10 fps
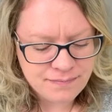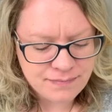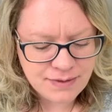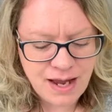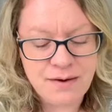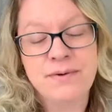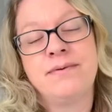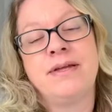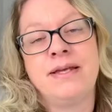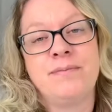I would
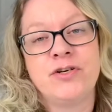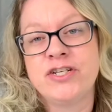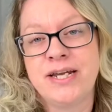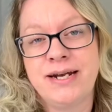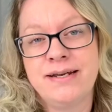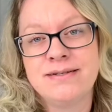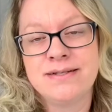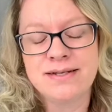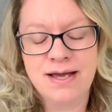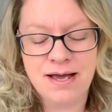really appreciate
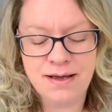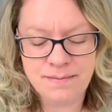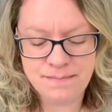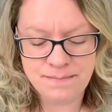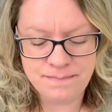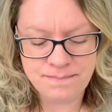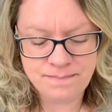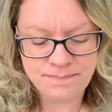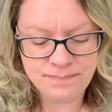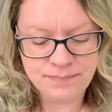it.
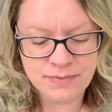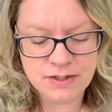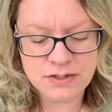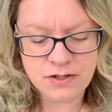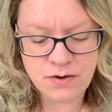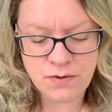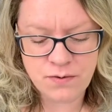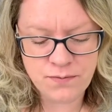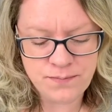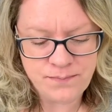
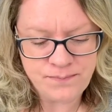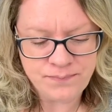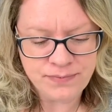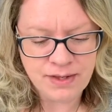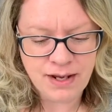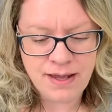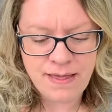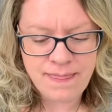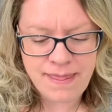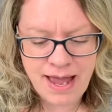So
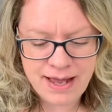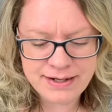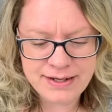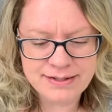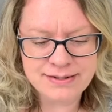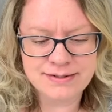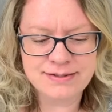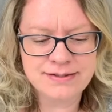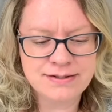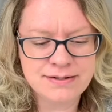that
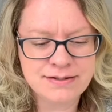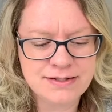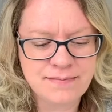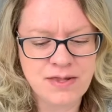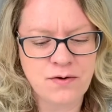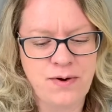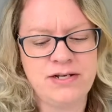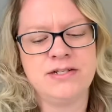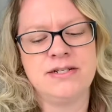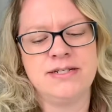is some of the
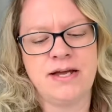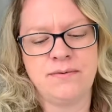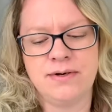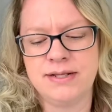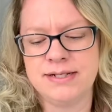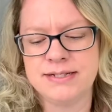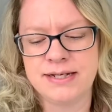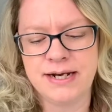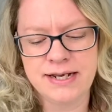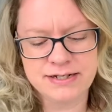questions that were
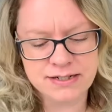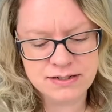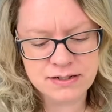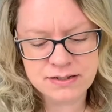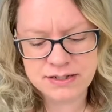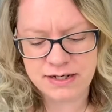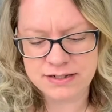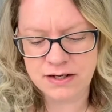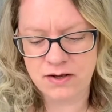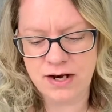listed, and just
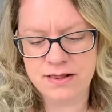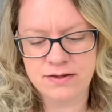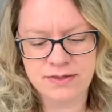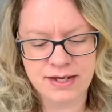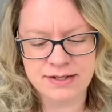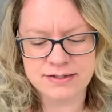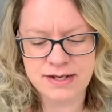touching on other things.